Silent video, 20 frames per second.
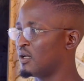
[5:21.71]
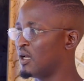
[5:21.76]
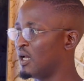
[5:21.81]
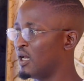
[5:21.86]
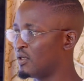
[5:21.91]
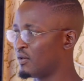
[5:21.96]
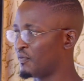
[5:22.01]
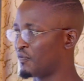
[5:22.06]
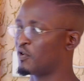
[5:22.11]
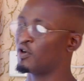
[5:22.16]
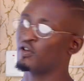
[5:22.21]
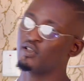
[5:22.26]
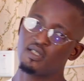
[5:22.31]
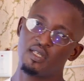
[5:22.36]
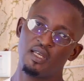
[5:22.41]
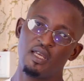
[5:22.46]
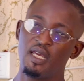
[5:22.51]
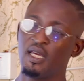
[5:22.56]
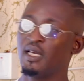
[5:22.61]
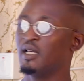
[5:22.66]
and of course
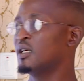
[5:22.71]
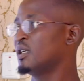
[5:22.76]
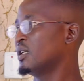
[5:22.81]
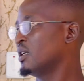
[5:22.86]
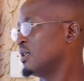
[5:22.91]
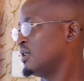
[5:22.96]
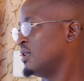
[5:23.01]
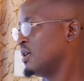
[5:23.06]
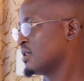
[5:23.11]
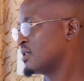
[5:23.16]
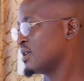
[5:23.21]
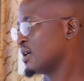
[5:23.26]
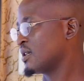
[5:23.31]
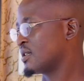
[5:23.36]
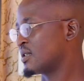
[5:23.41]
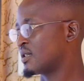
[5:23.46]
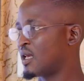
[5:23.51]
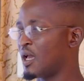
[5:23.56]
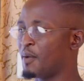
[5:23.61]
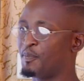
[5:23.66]
here, the answer
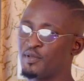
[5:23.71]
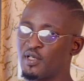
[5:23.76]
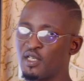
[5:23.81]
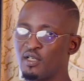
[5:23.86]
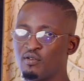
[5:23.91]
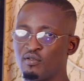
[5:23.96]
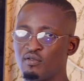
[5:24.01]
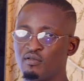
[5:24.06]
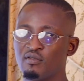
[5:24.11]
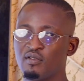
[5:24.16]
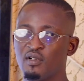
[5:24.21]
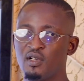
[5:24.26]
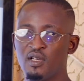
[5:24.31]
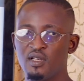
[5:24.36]
is skeptical.